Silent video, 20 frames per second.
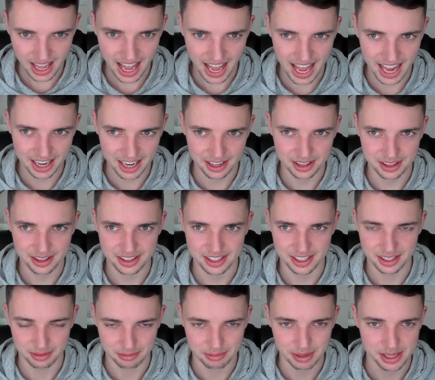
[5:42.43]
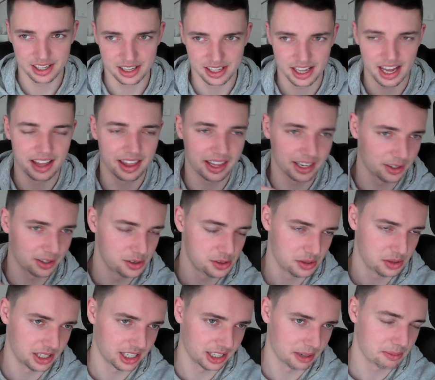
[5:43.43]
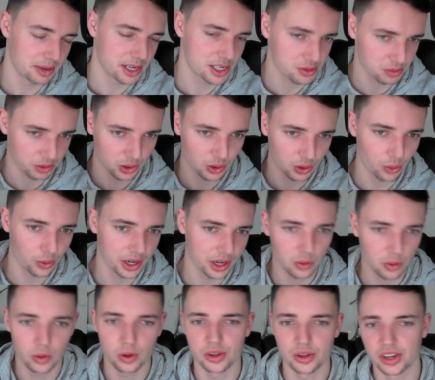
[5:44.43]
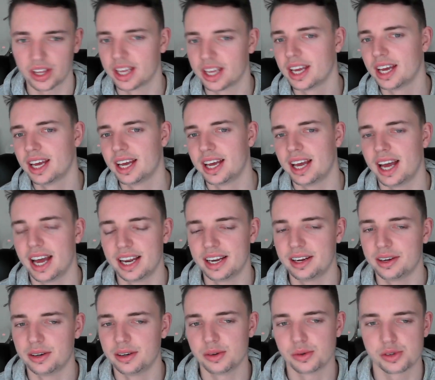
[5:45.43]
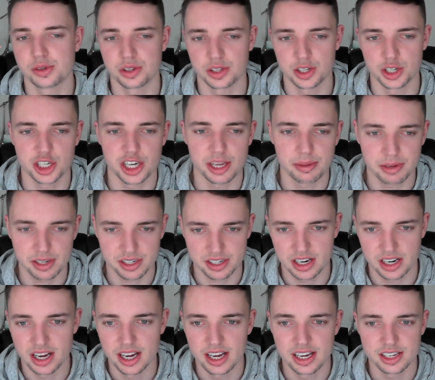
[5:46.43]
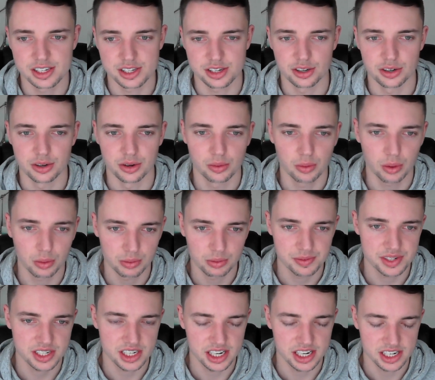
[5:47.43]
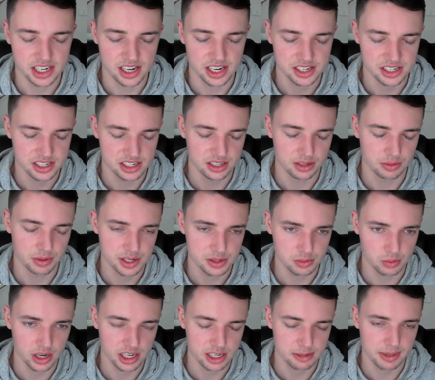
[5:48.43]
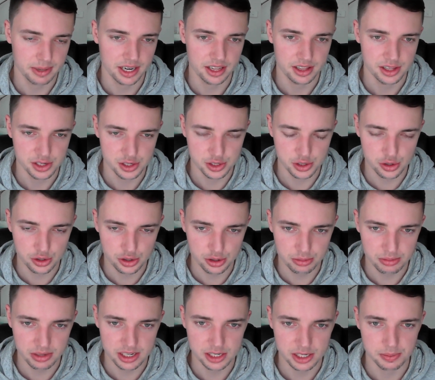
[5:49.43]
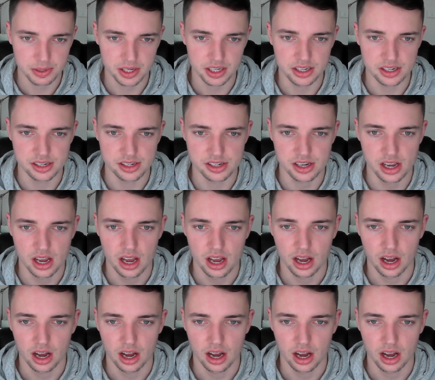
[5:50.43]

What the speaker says: And that goes with like best recording quality and also the cheapest. So what Riverside does, and the reason why it's better than Zoom, is because